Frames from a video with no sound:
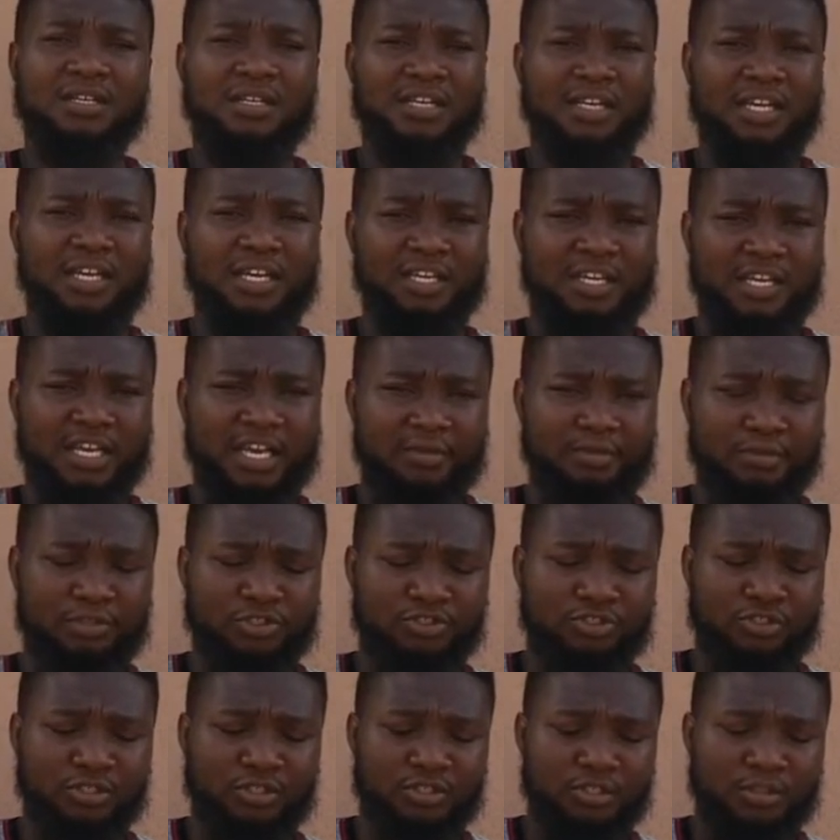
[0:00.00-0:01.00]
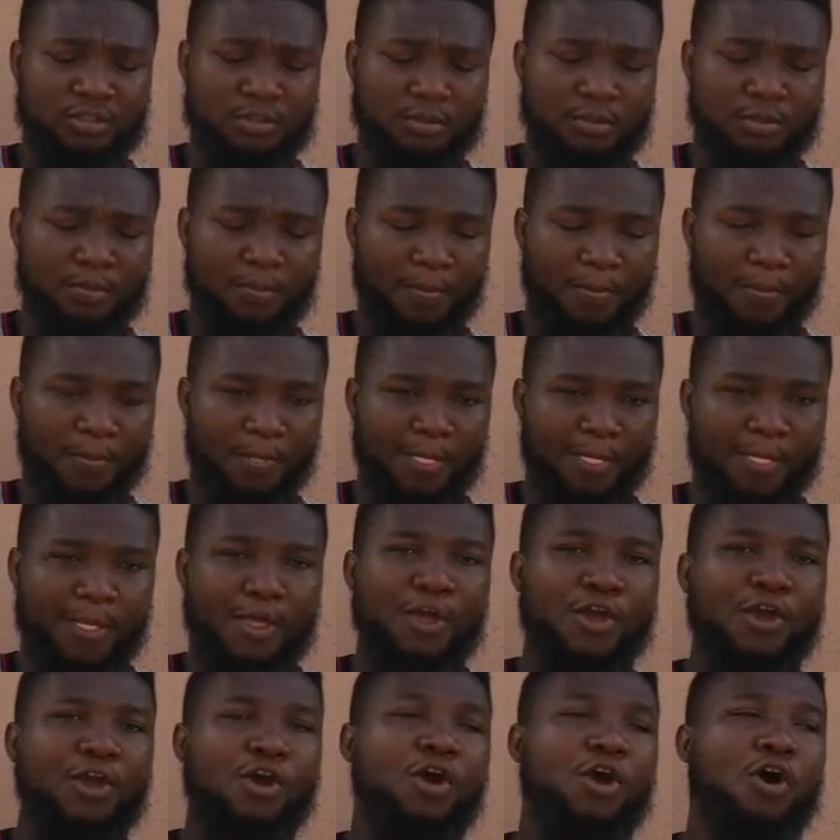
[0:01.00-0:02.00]
in chemistry.
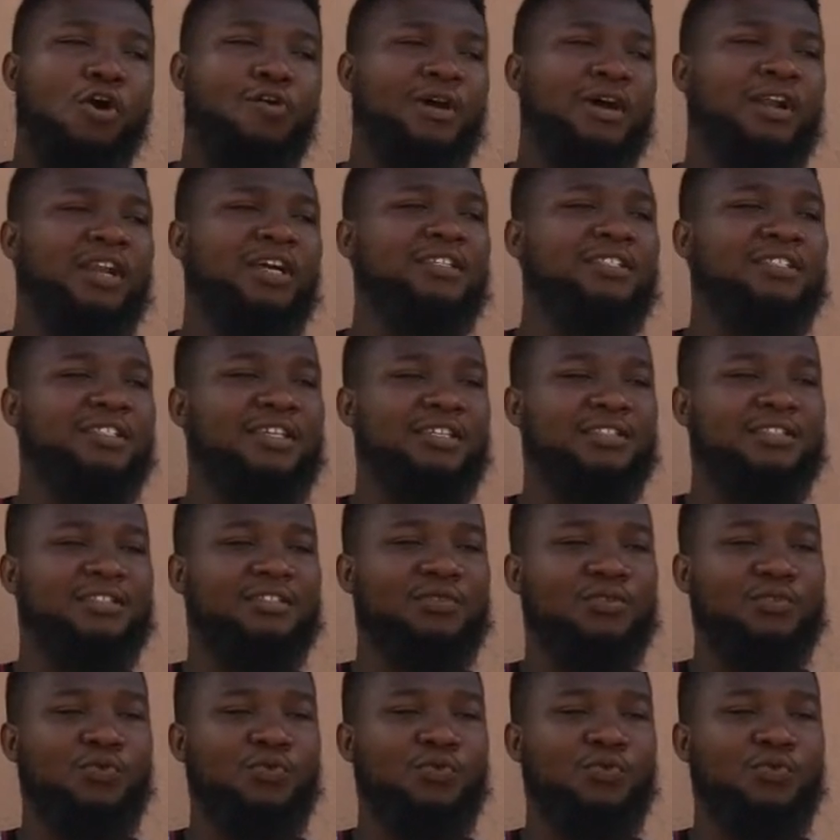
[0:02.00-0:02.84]
Alright, let's start.